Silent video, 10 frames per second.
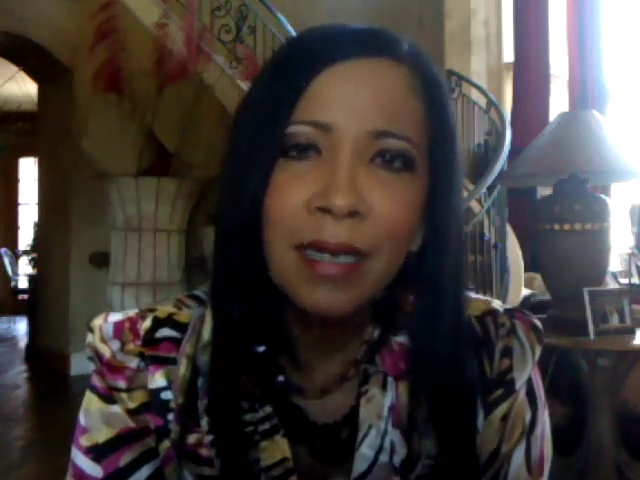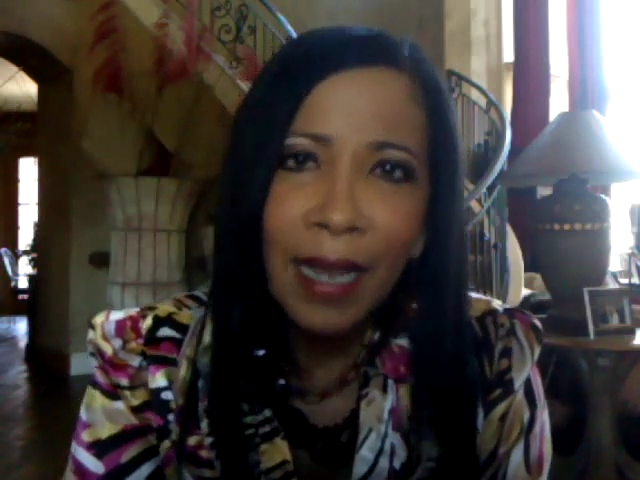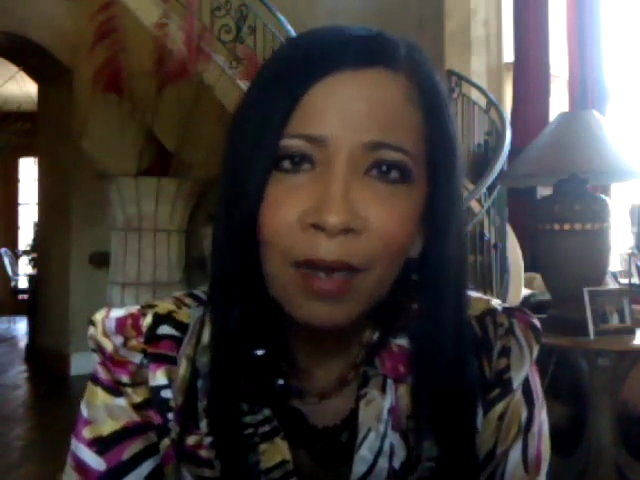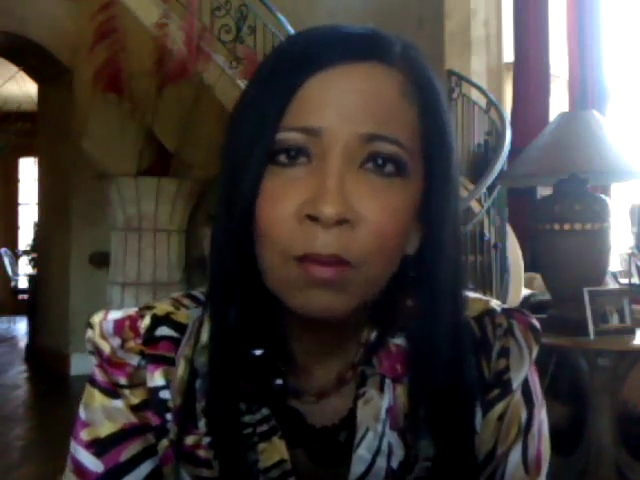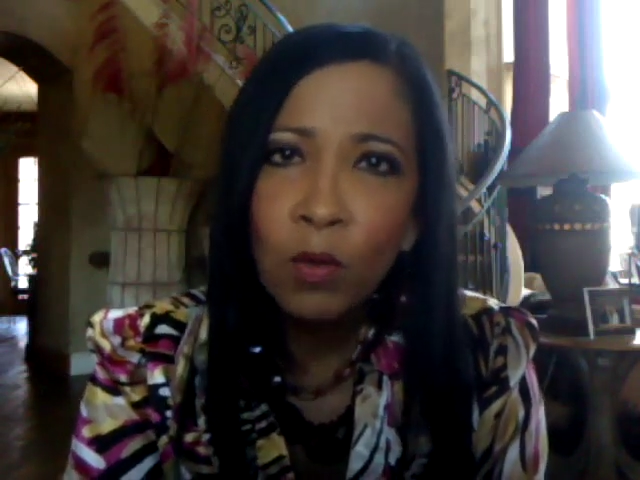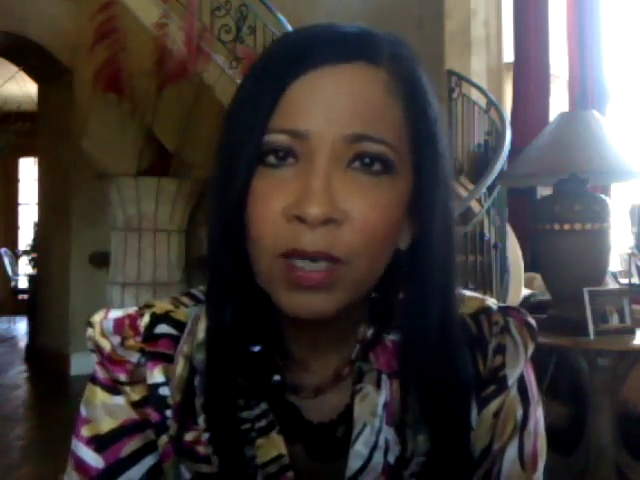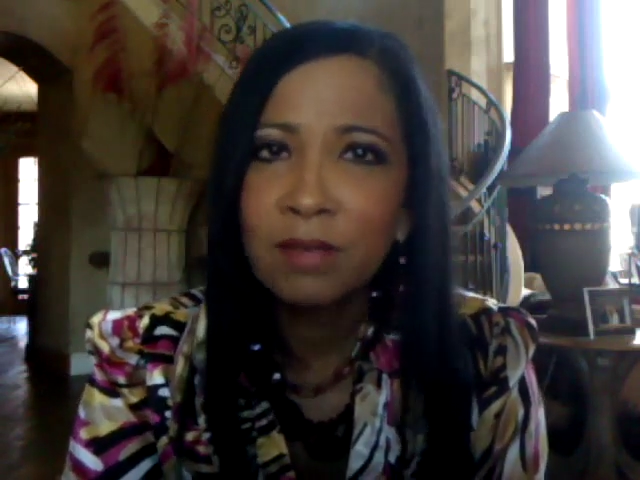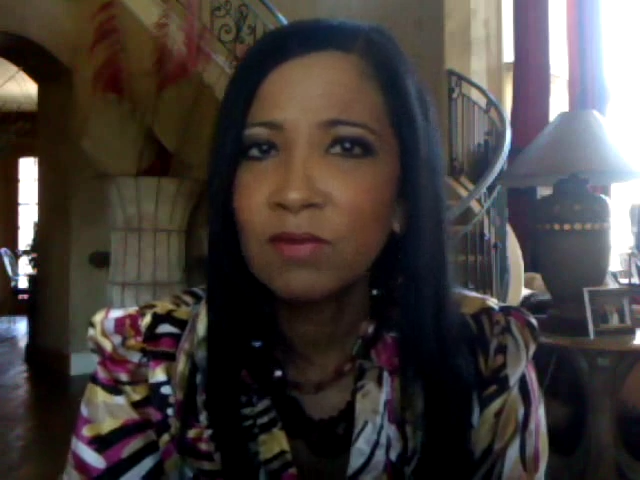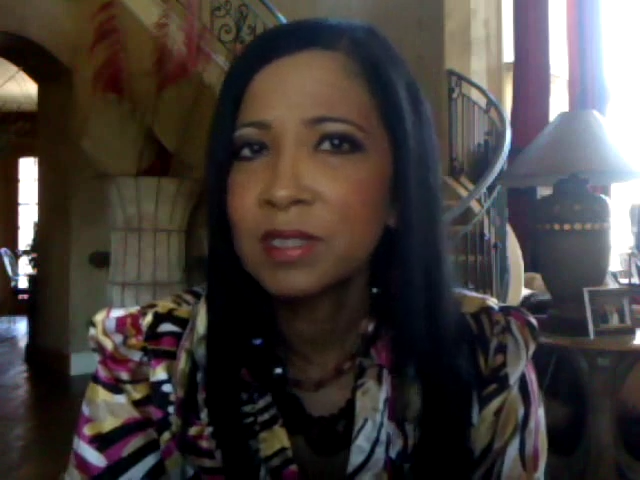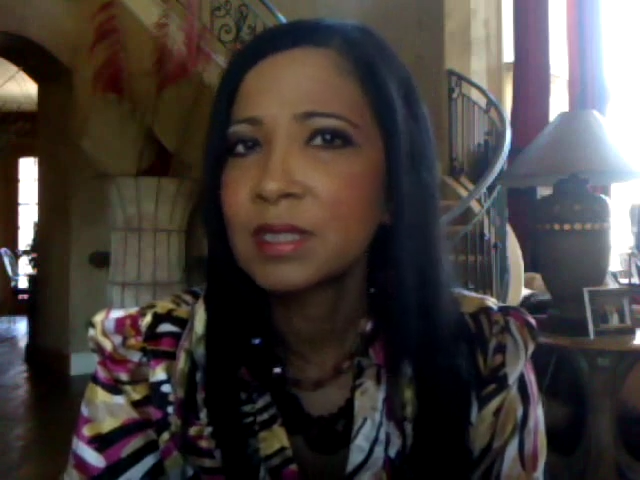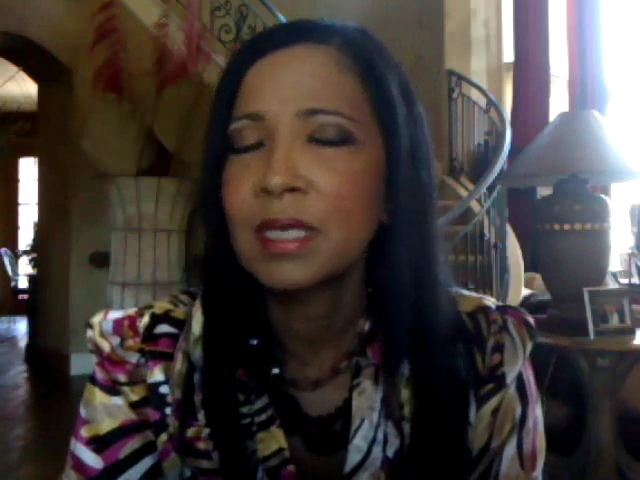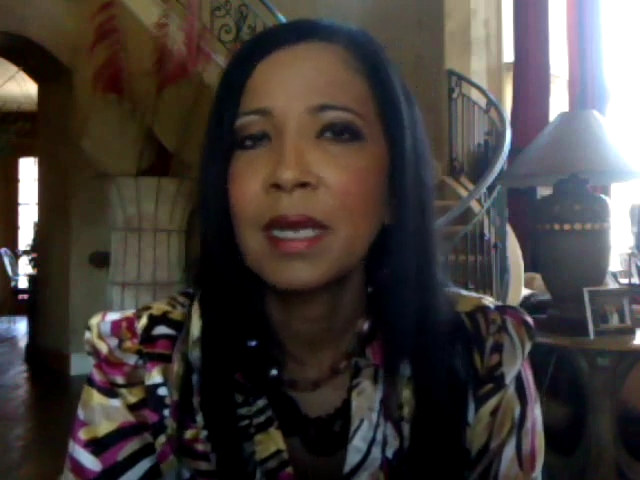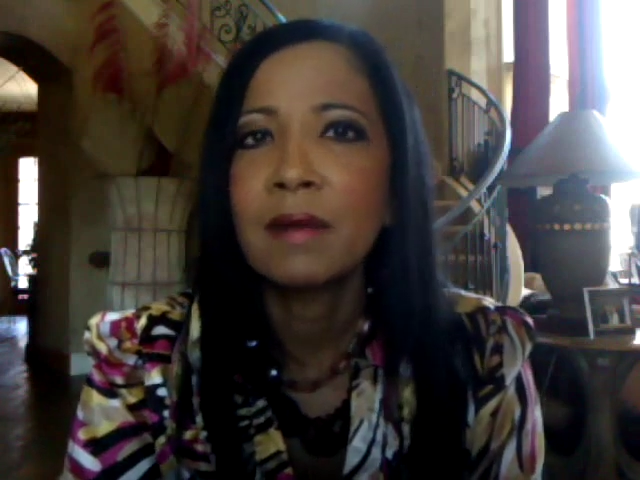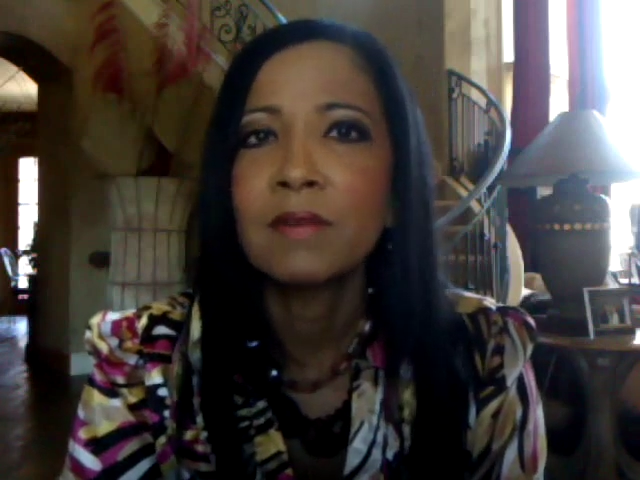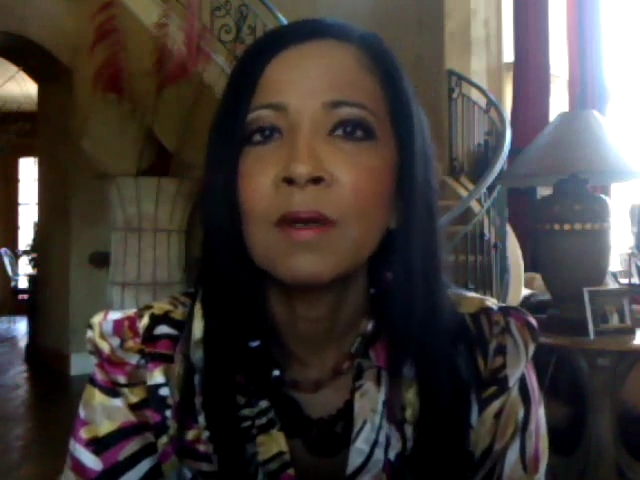now more convinced than
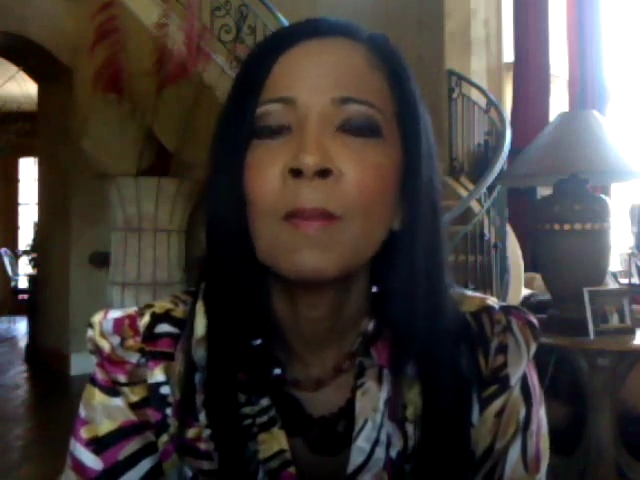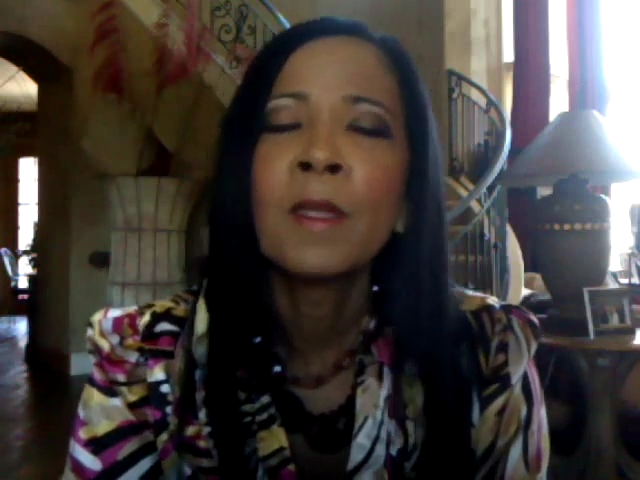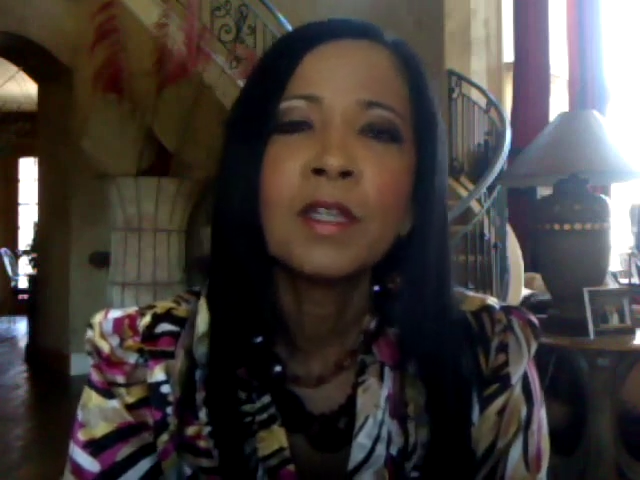ever